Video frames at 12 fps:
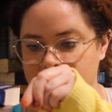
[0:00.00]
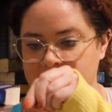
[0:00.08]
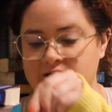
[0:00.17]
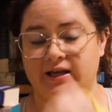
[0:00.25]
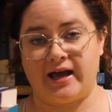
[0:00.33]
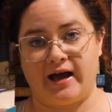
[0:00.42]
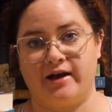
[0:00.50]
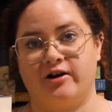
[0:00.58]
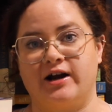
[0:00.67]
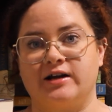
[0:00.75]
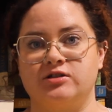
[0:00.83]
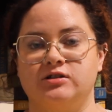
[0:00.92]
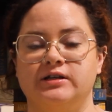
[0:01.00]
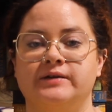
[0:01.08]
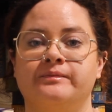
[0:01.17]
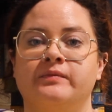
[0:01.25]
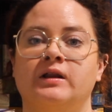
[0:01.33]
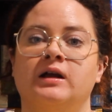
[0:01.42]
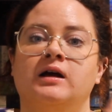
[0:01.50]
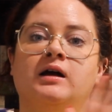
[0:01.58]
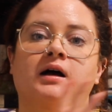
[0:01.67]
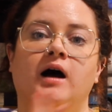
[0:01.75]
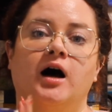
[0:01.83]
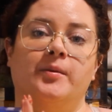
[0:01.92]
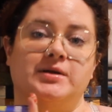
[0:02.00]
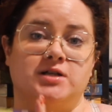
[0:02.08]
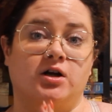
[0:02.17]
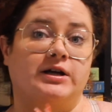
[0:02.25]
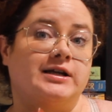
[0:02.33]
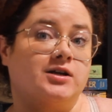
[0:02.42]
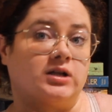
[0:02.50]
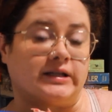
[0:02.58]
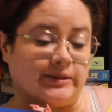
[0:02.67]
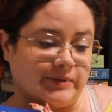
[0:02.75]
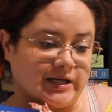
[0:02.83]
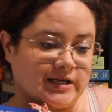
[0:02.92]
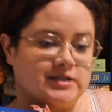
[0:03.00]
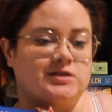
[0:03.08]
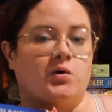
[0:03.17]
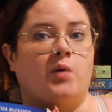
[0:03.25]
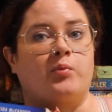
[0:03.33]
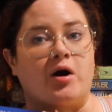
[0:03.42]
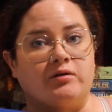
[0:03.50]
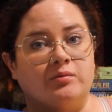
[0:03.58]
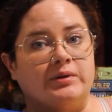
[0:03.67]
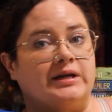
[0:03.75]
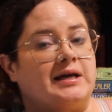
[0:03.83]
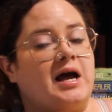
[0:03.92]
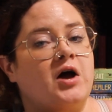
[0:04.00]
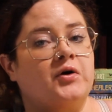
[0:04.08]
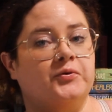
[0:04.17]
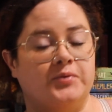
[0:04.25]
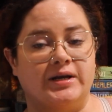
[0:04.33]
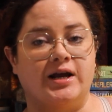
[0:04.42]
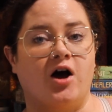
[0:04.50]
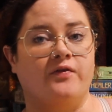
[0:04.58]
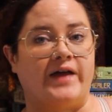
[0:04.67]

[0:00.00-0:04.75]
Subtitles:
It's a cat hair actually. It's on Kindle Unlimited, so I'll probably read it on